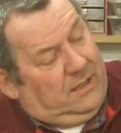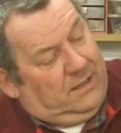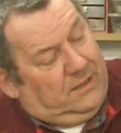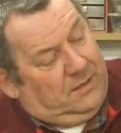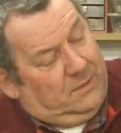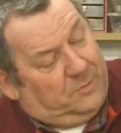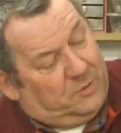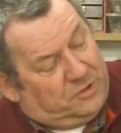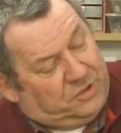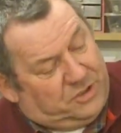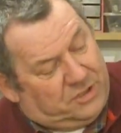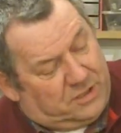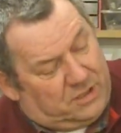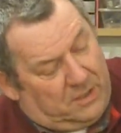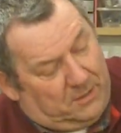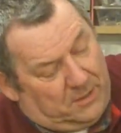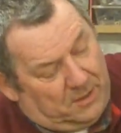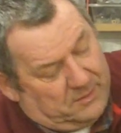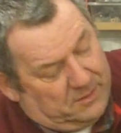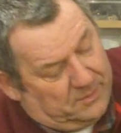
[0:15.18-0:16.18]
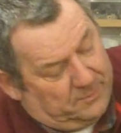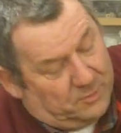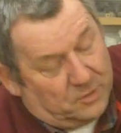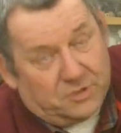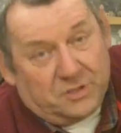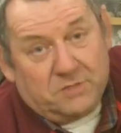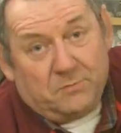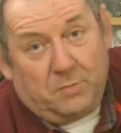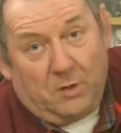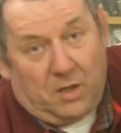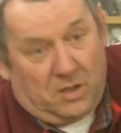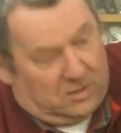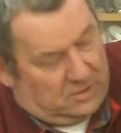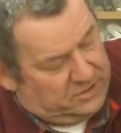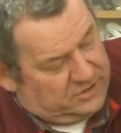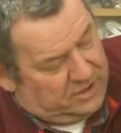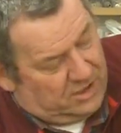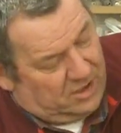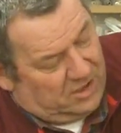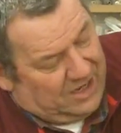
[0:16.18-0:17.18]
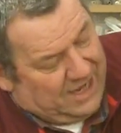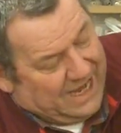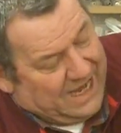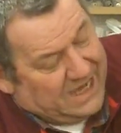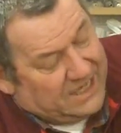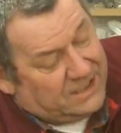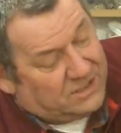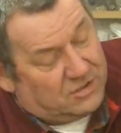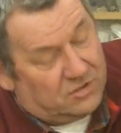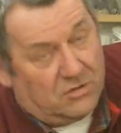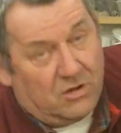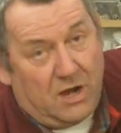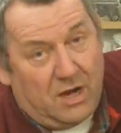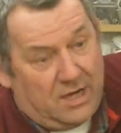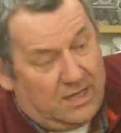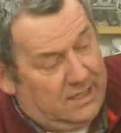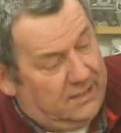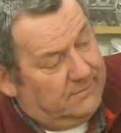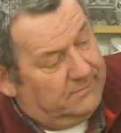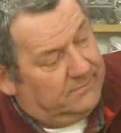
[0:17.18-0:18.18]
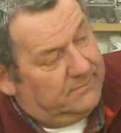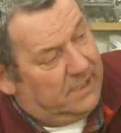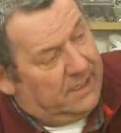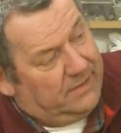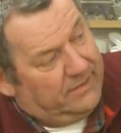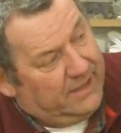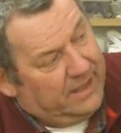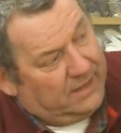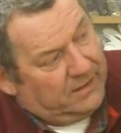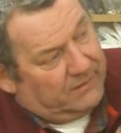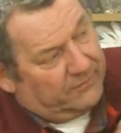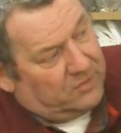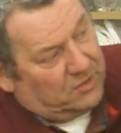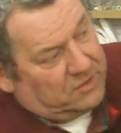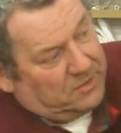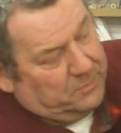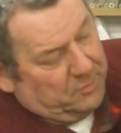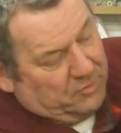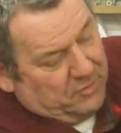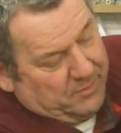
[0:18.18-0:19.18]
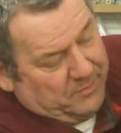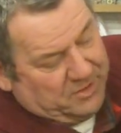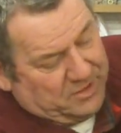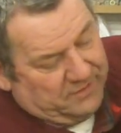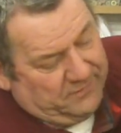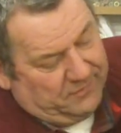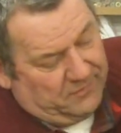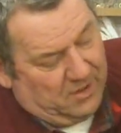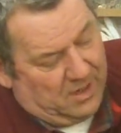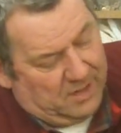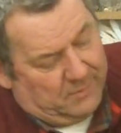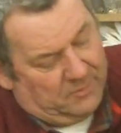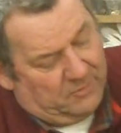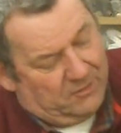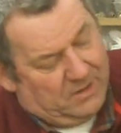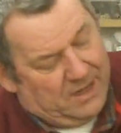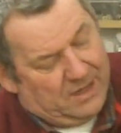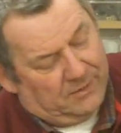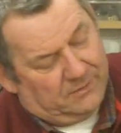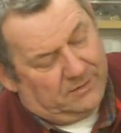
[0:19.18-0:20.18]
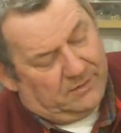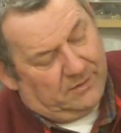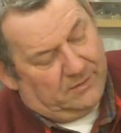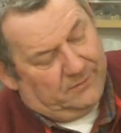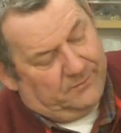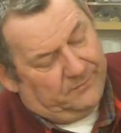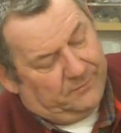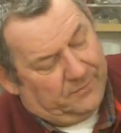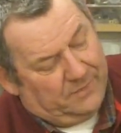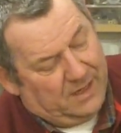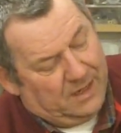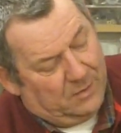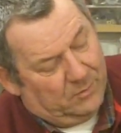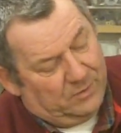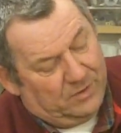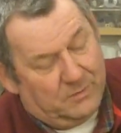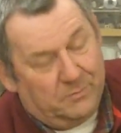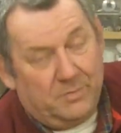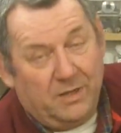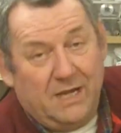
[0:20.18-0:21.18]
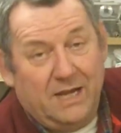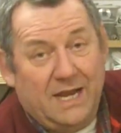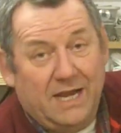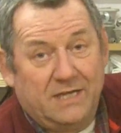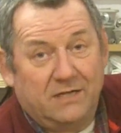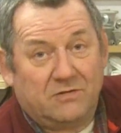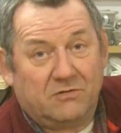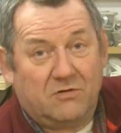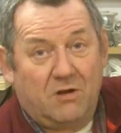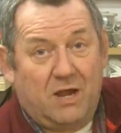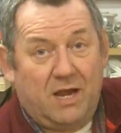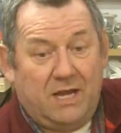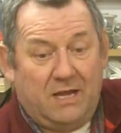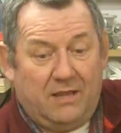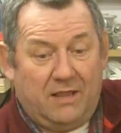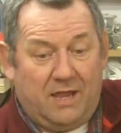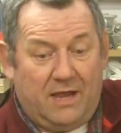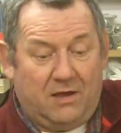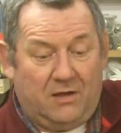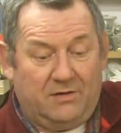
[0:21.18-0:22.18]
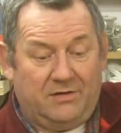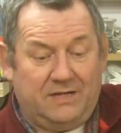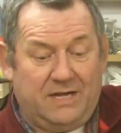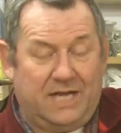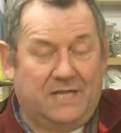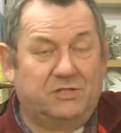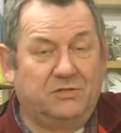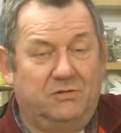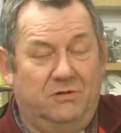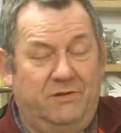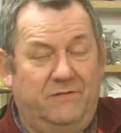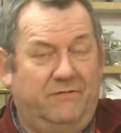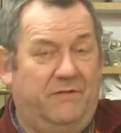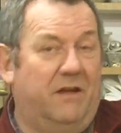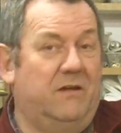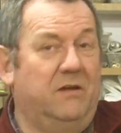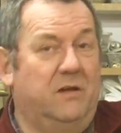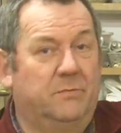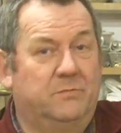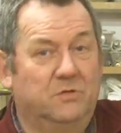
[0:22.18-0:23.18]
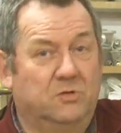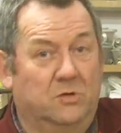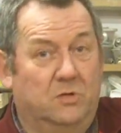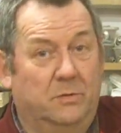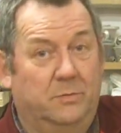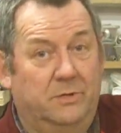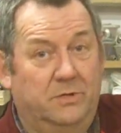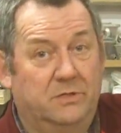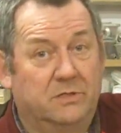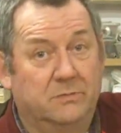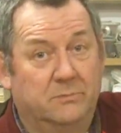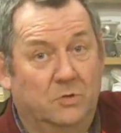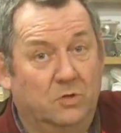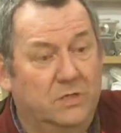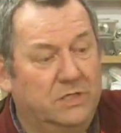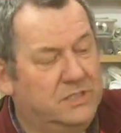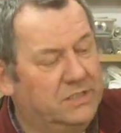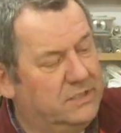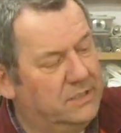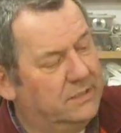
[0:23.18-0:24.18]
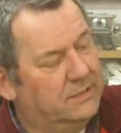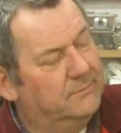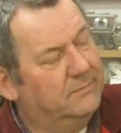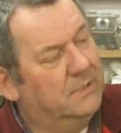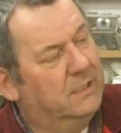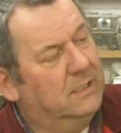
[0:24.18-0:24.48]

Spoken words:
The butcher's blocks are end grain, and then they've got a perimeter frame around them. Now, with them being end grain, they are naturally very absorbent to moisture.